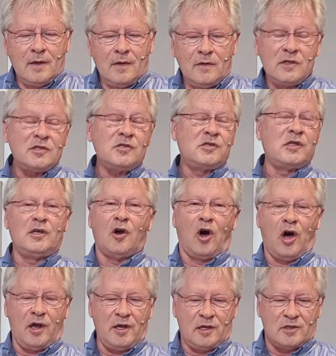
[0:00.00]
This is the
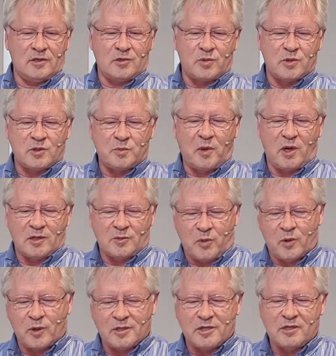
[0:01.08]
audience response
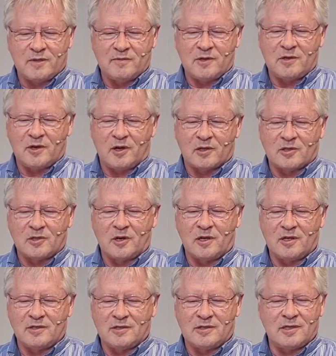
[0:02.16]
portion of the
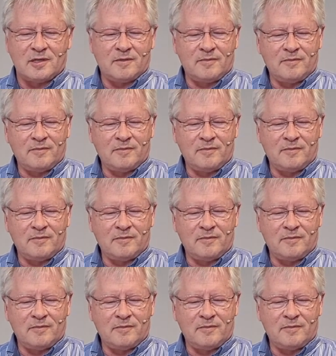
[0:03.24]
doxology.